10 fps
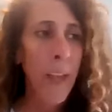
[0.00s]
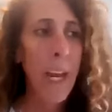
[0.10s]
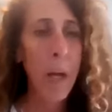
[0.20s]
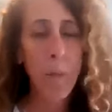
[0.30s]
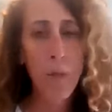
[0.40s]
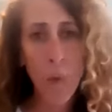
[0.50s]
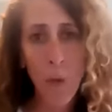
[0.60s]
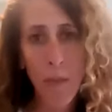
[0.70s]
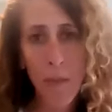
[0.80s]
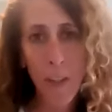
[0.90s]
And I'm
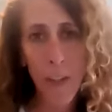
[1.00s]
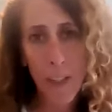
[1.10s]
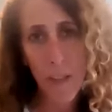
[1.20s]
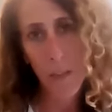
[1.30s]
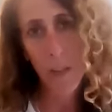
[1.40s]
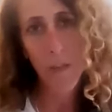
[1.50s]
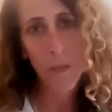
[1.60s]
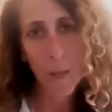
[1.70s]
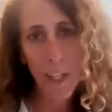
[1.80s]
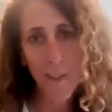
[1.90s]
sure very difficult
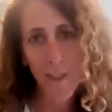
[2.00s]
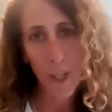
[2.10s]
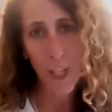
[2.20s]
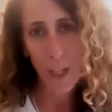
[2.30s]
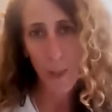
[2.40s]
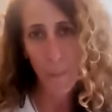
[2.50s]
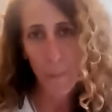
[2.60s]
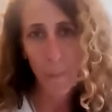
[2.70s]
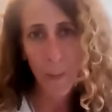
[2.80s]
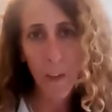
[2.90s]
for many of you to hear.
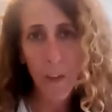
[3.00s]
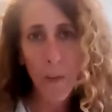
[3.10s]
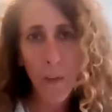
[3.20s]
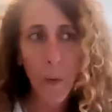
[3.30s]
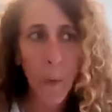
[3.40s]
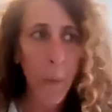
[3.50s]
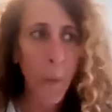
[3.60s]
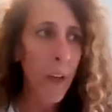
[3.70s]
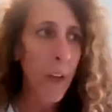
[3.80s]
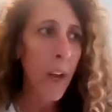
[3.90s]

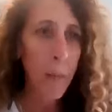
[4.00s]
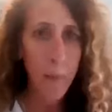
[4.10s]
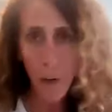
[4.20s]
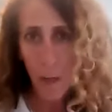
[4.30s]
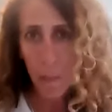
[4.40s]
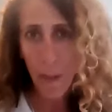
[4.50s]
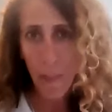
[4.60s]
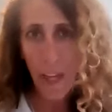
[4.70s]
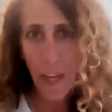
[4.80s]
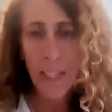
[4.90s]
So I'm sorry
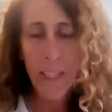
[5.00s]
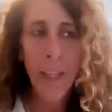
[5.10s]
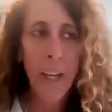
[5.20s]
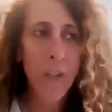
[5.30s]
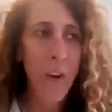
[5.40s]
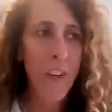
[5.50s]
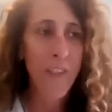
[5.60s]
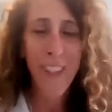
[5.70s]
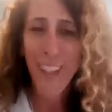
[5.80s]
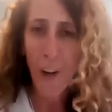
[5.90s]
about that. I
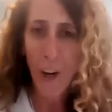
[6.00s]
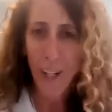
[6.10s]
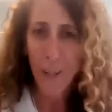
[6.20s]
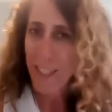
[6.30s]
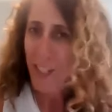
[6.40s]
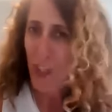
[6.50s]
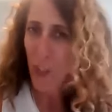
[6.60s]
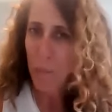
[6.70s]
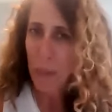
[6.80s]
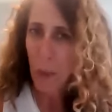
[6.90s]
tried really hard, but just
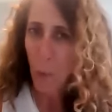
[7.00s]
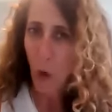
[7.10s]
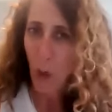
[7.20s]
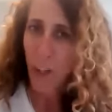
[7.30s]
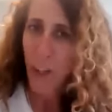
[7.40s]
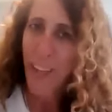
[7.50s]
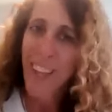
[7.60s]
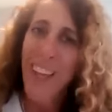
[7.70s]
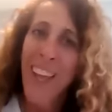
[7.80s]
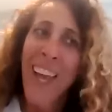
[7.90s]
couldn't make it work.
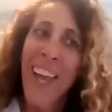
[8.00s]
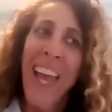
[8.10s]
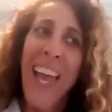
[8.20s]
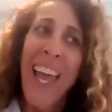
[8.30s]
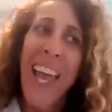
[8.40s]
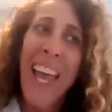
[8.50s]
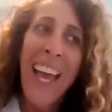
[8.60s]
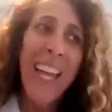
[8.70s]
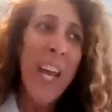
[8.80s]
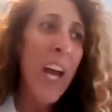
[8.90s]

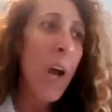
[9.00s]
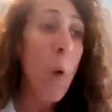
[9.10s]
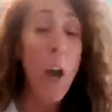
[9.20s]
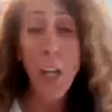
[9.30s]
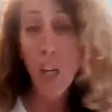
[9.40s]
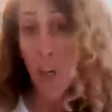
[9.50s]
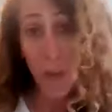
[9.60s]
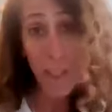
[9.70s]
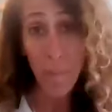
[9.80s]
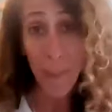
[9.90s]
And I want you to
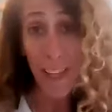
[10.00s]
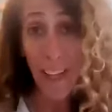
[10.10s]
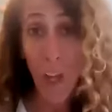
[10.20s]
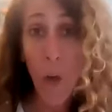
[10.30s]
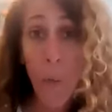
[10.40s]
know something.